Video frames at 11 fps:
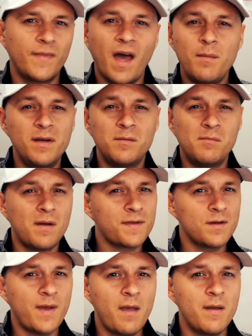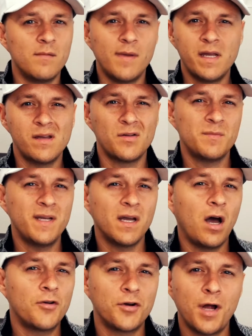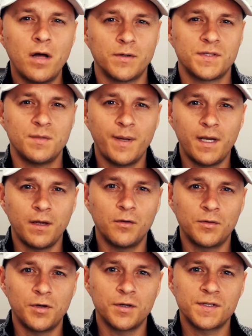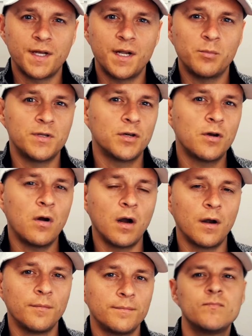That minimum monthly payment may only be $100 depending on your setup with your card.